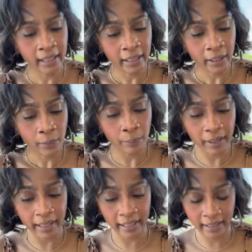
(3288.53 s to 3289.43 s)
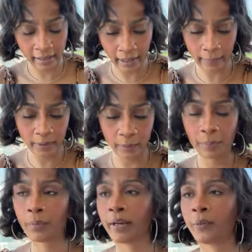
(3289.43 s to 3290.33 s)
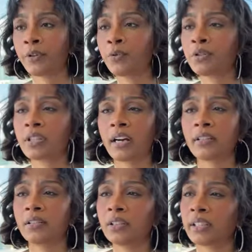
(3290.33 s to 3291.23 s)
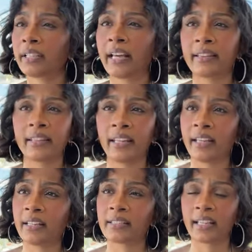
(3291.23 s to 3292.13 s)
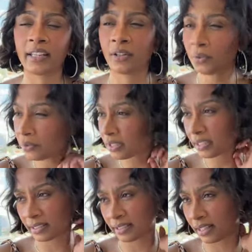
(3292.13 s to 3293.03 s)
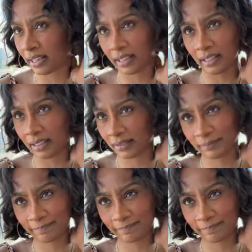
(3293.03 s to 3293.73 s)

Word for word: But it comes a point when you start looking at things and you just like,